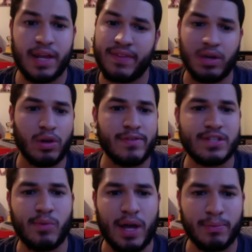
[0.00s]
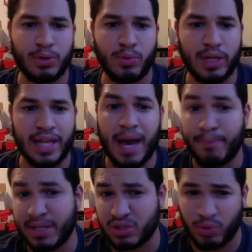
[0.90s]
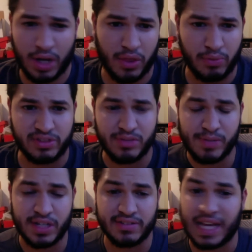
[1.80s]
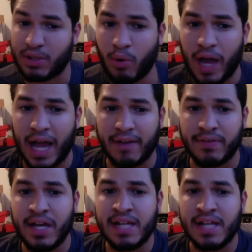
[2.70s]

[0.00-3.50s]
And the only reason why I'm doing not best 2 out of 3s is because I don't have